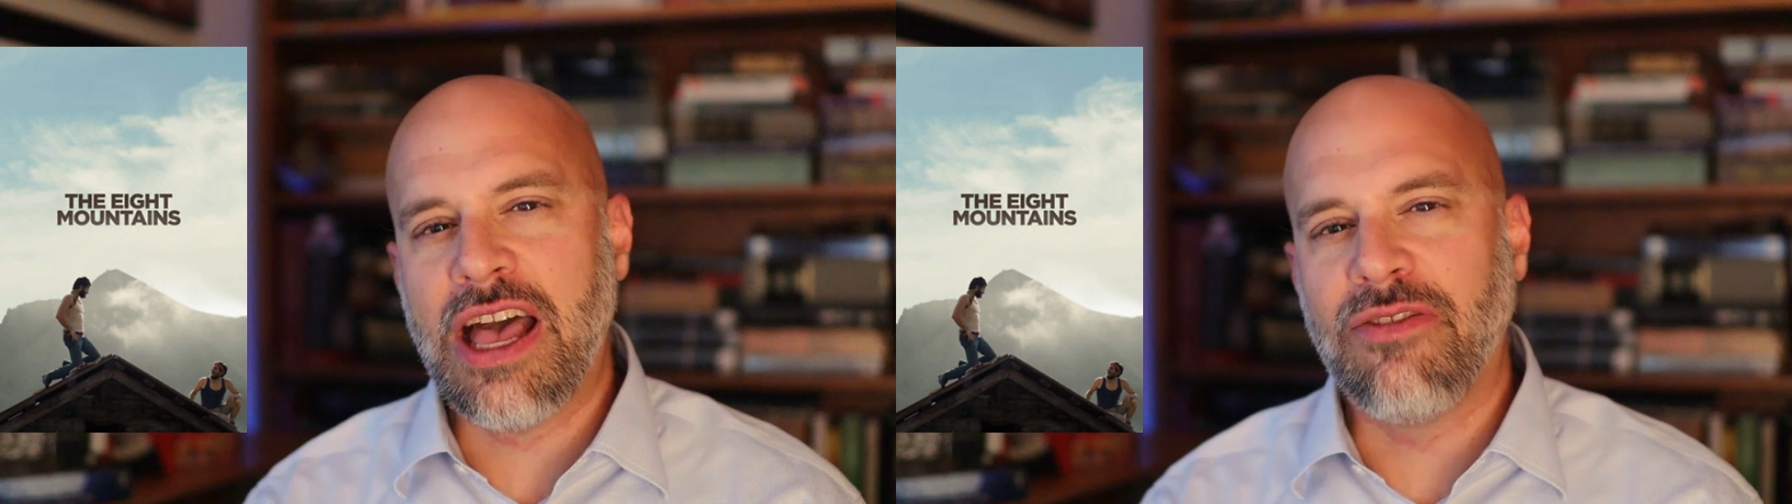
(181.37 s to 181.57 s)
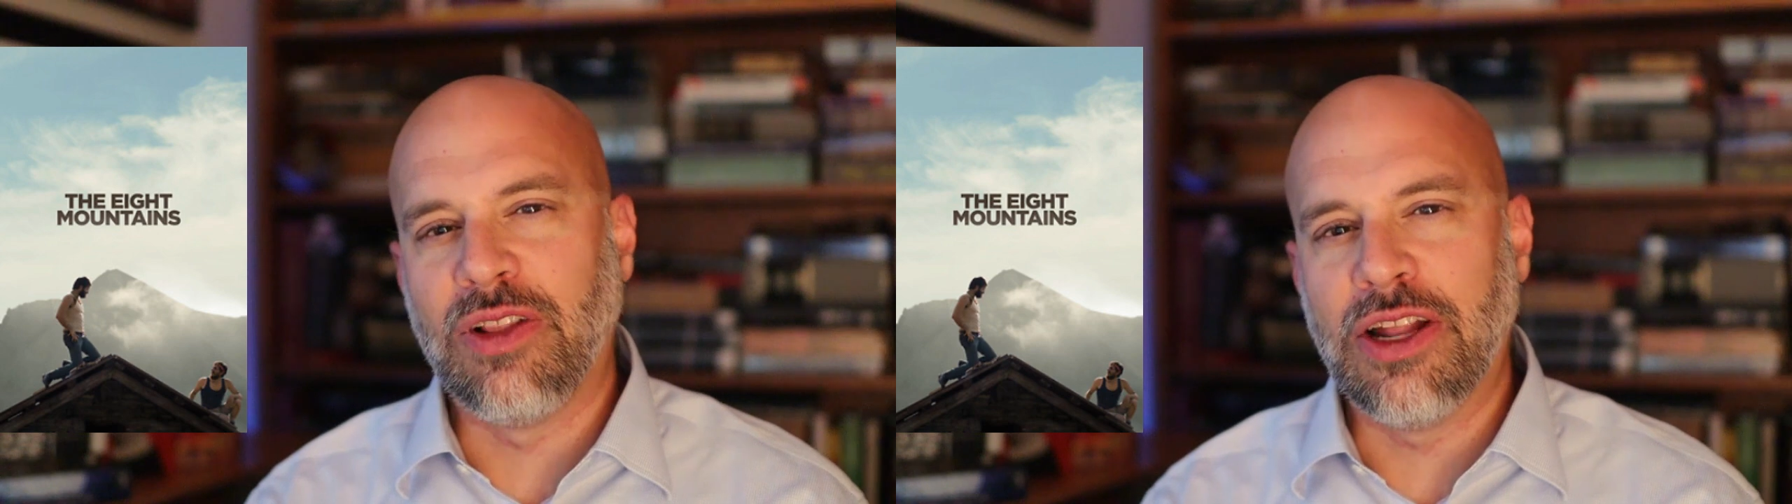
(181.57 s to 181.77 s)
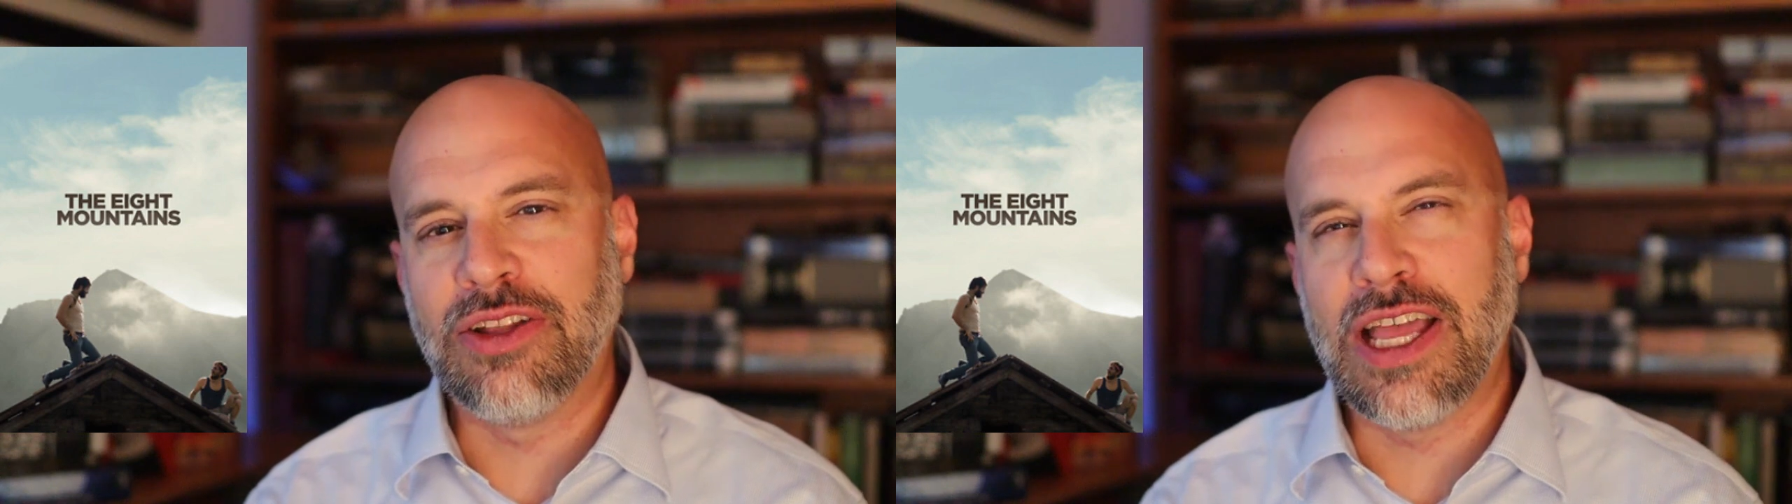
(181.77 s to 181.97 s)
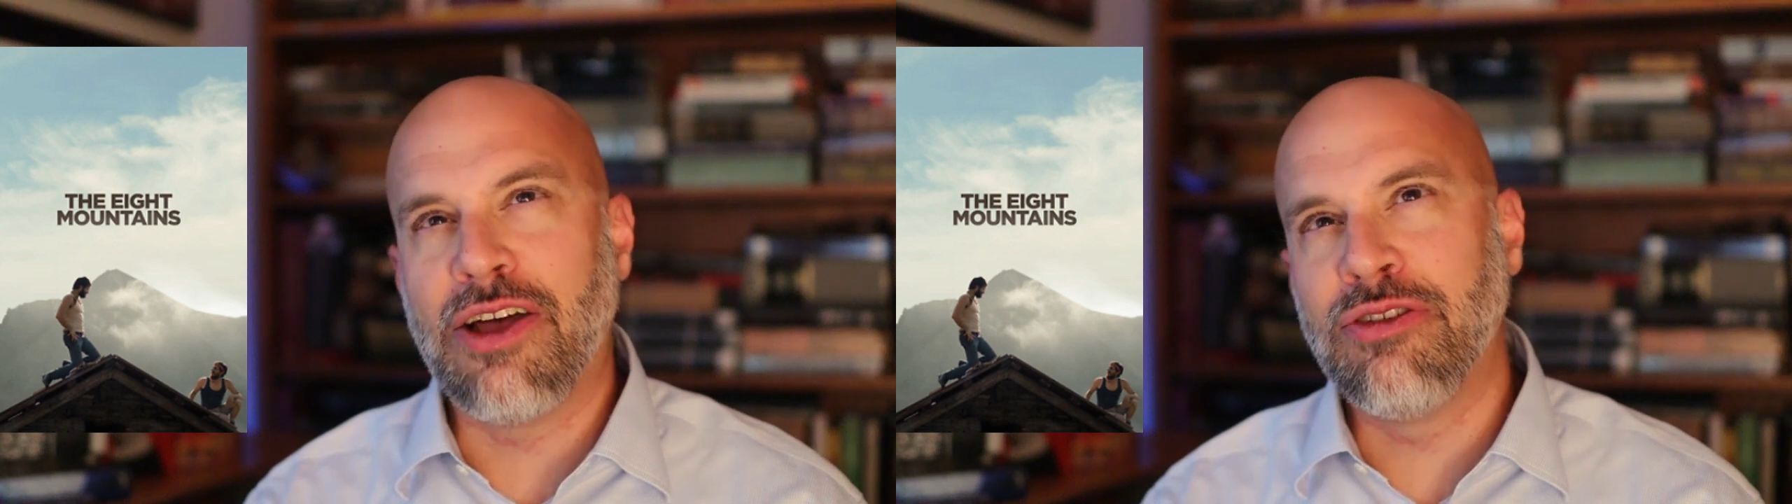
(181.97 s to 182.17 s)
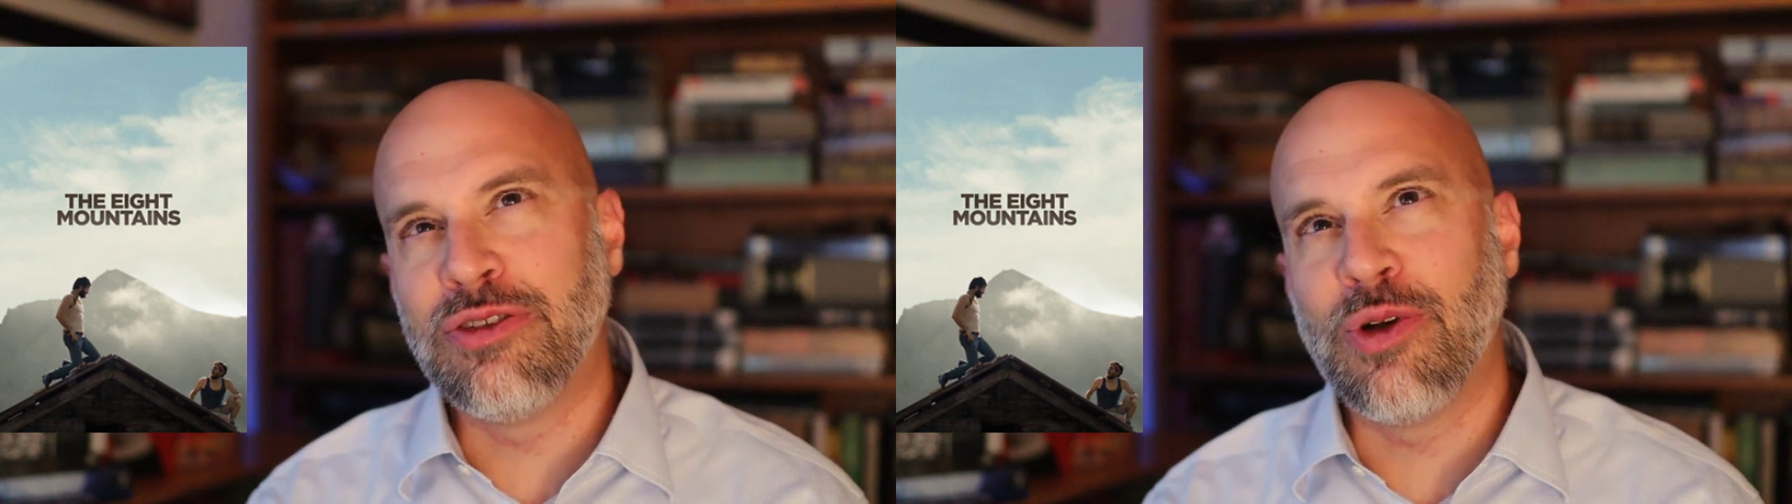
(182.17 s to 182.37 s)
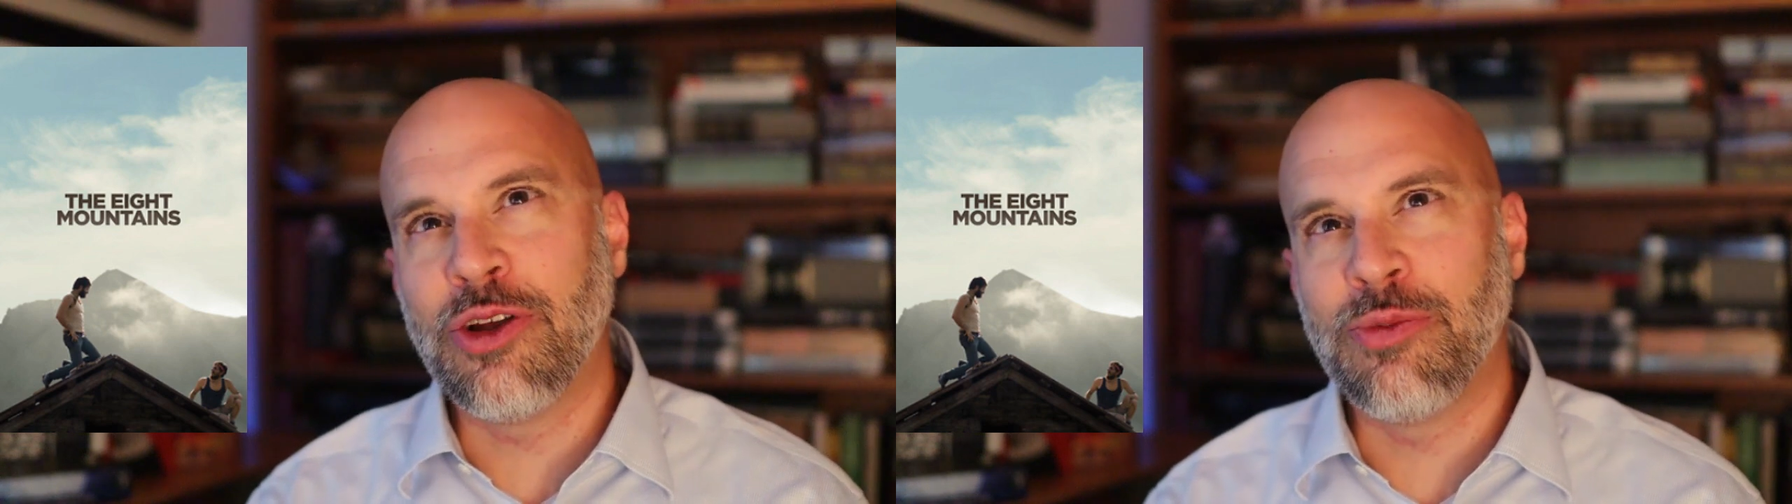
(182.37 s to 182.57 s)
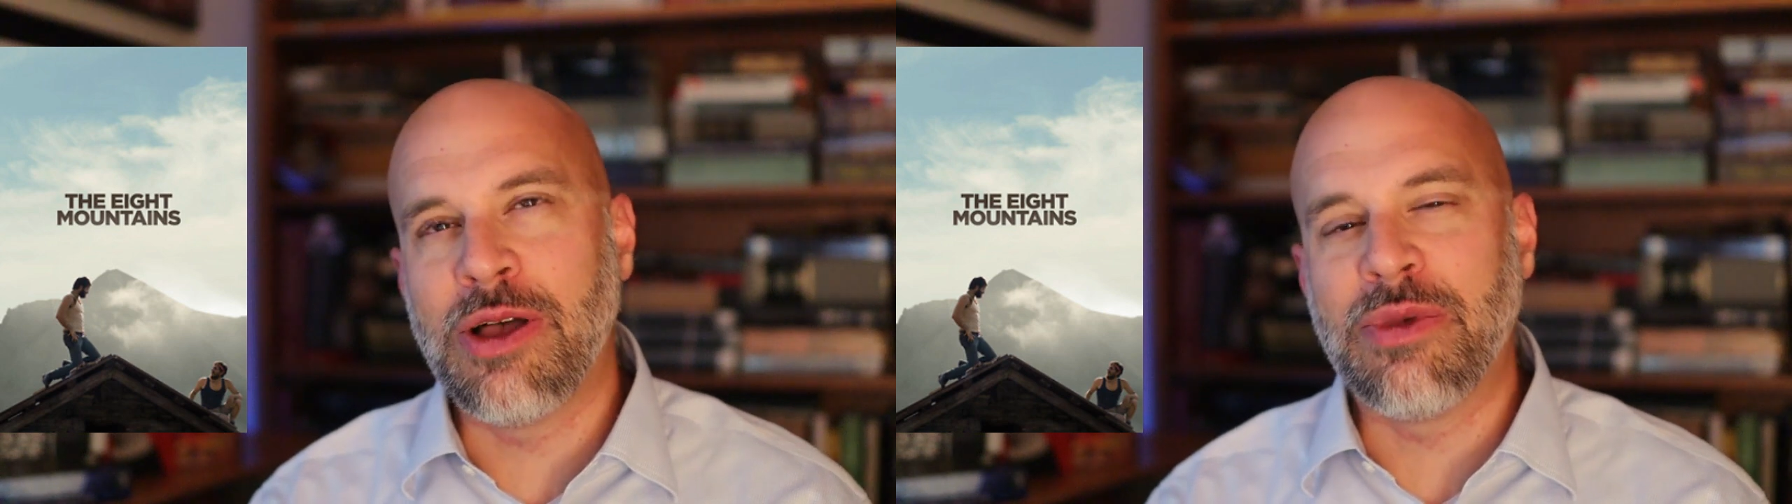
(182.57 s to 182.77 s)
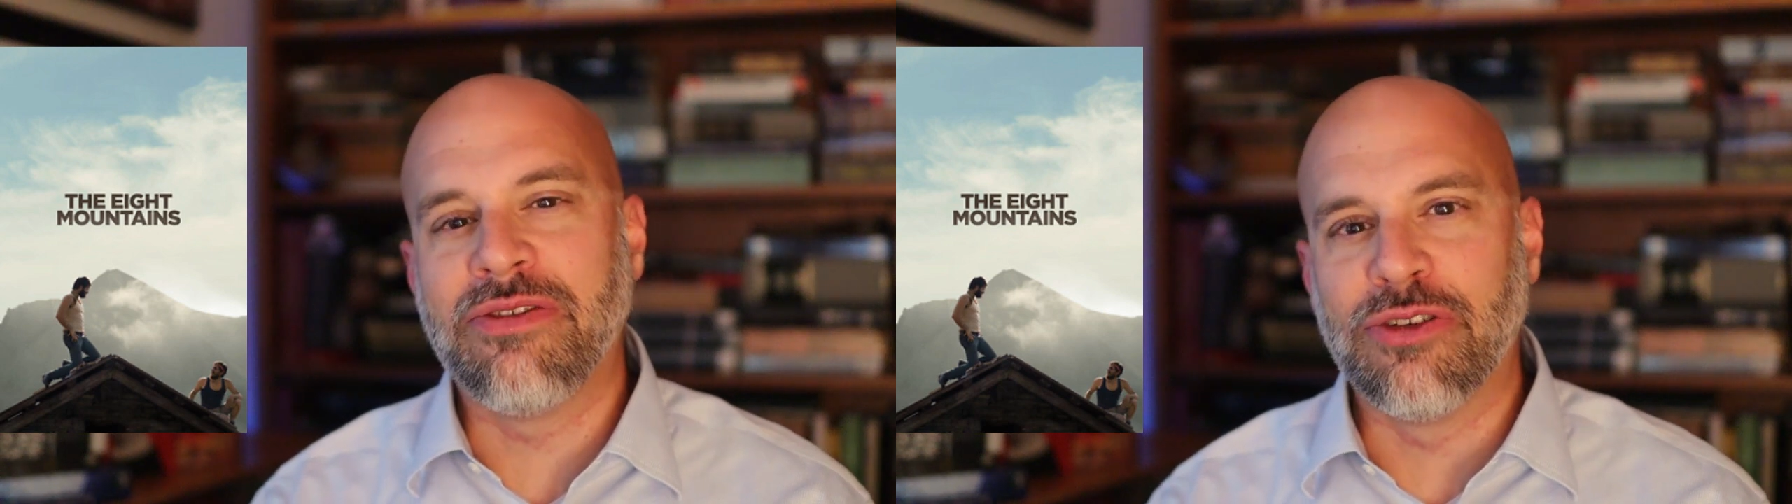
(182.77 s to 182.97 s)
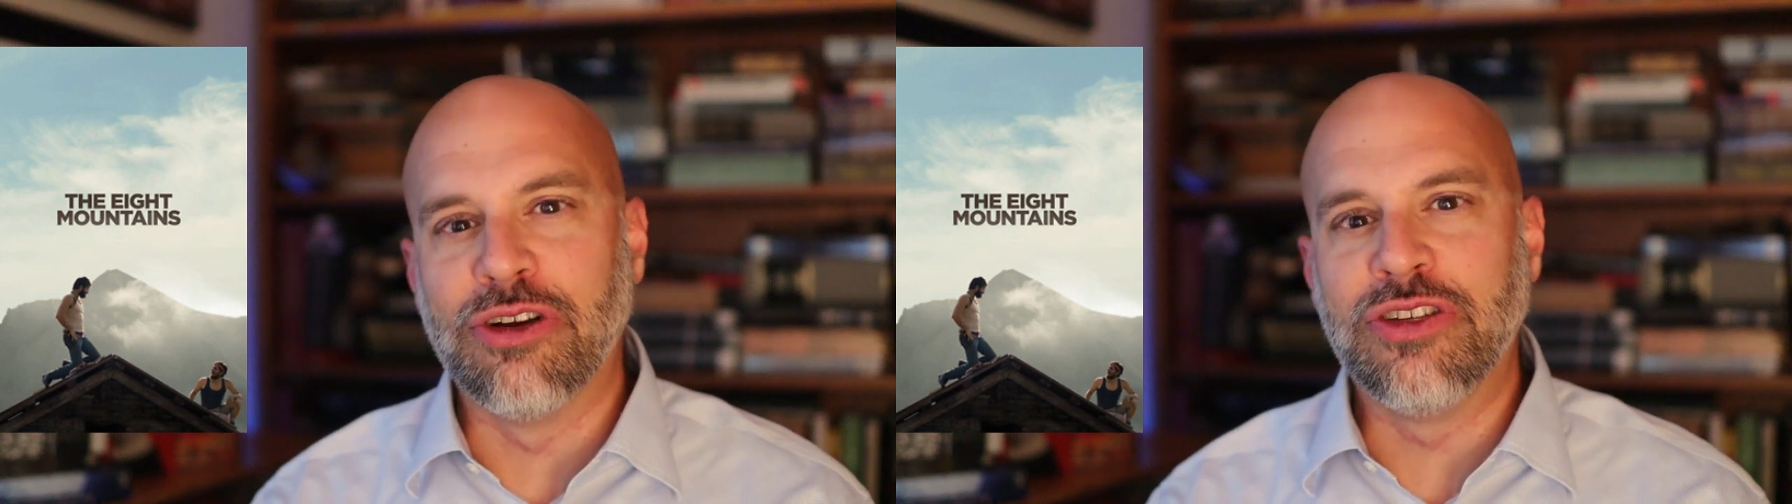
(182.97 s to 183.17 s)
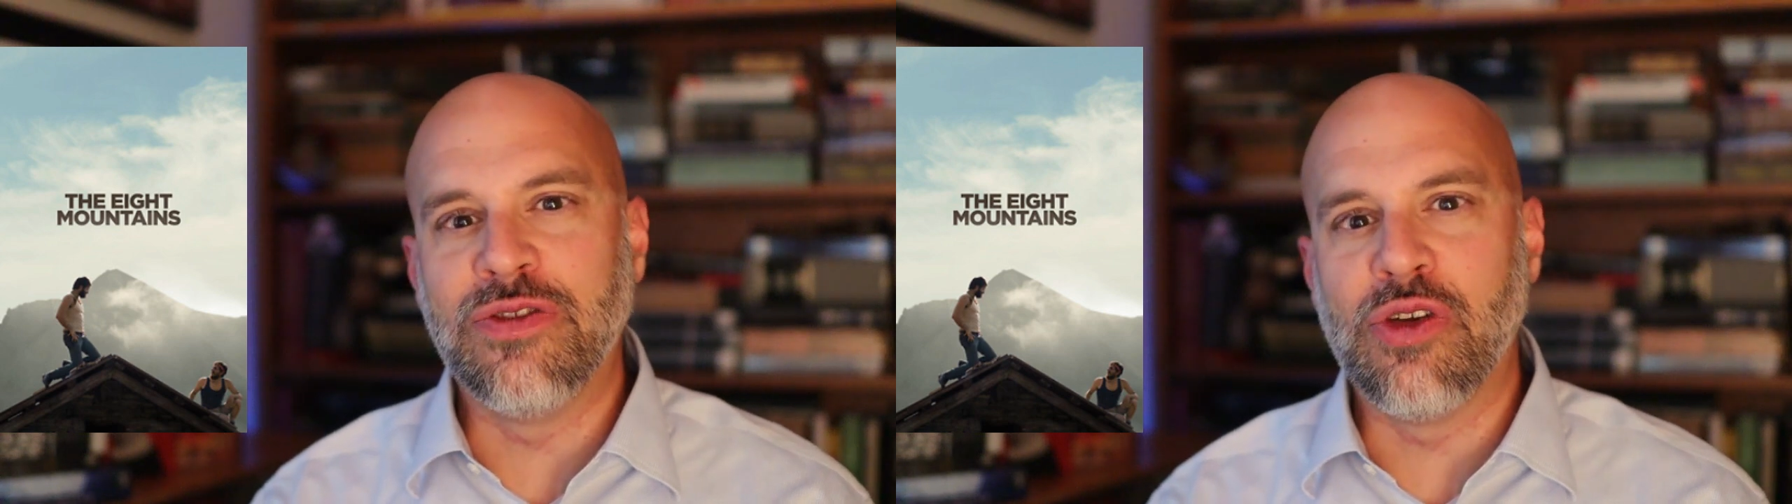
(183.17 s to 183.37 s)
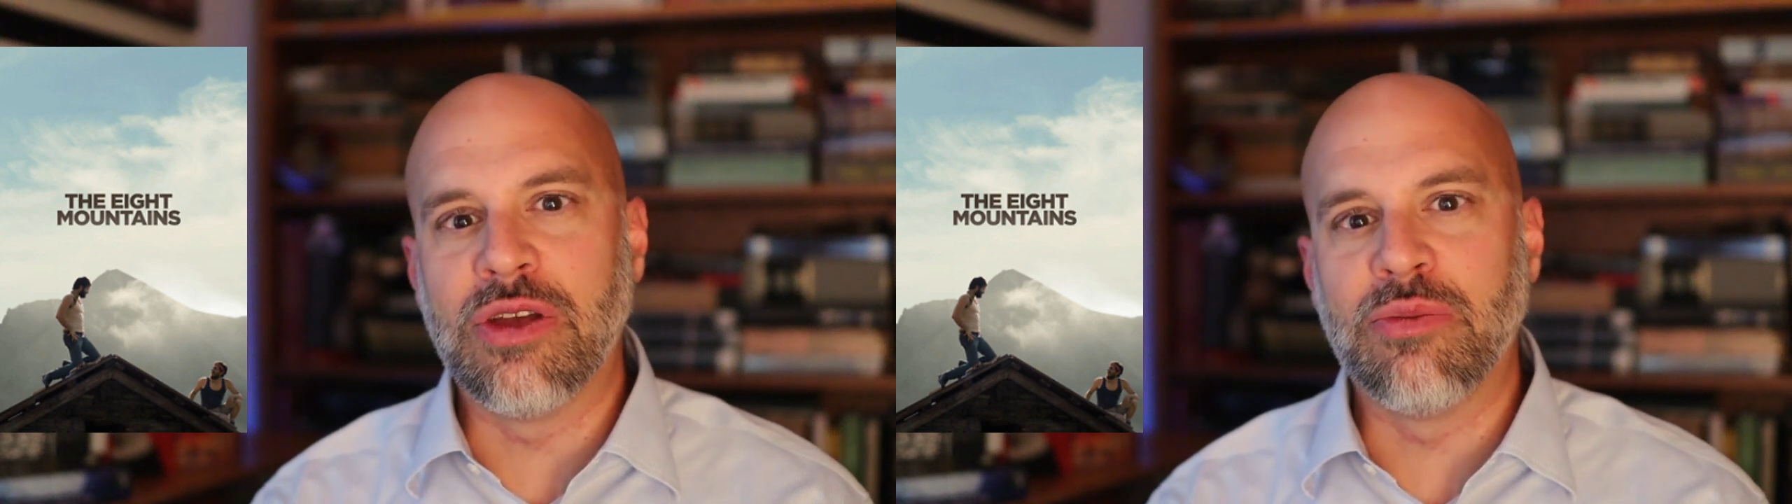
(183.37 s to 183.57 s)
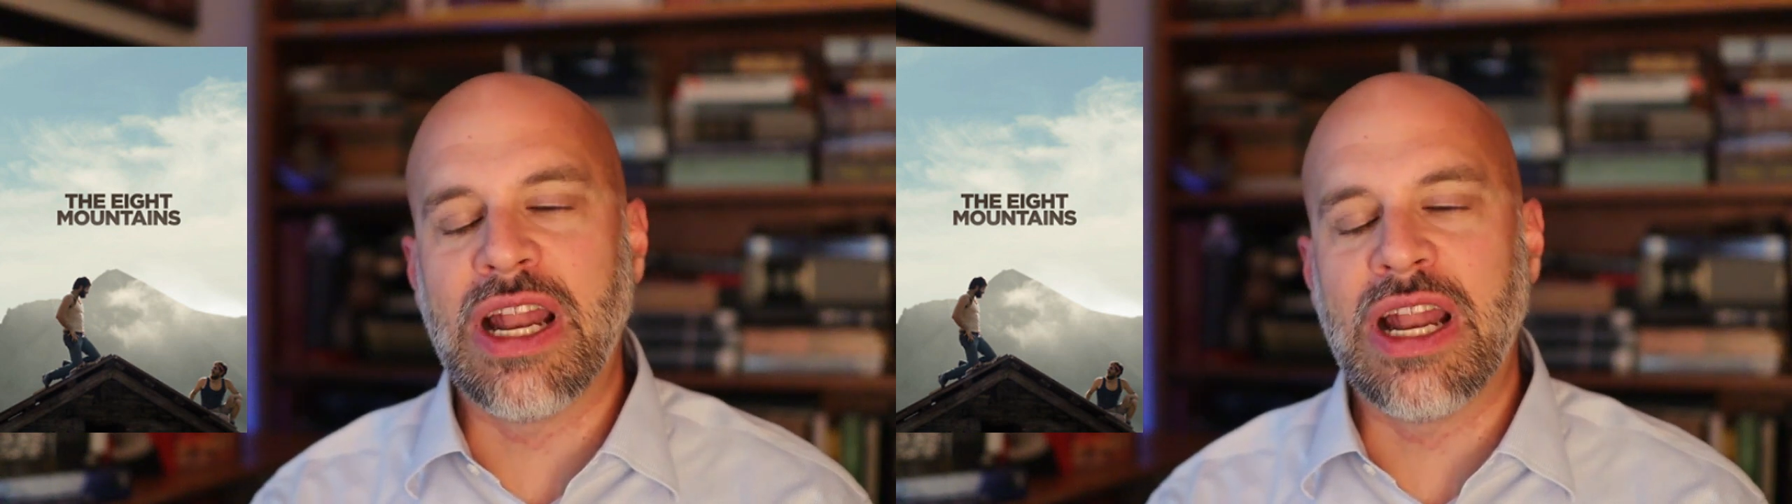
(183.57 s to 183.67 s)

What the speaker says: have a little doubt. I always wonder about my first viewing,